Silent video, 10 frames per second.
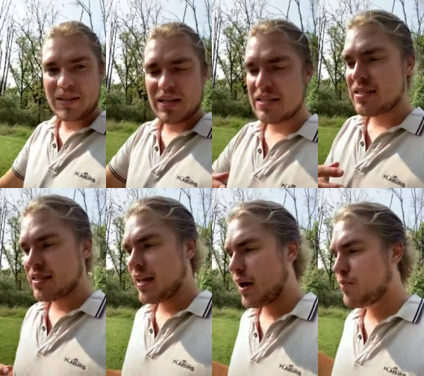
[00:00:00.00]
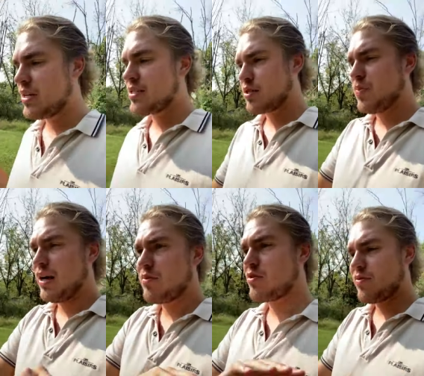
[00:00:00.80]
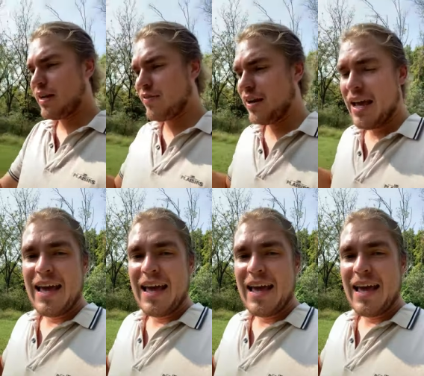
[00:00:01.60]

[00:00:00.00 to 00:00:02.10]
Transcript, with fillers: it's not business problems or whatever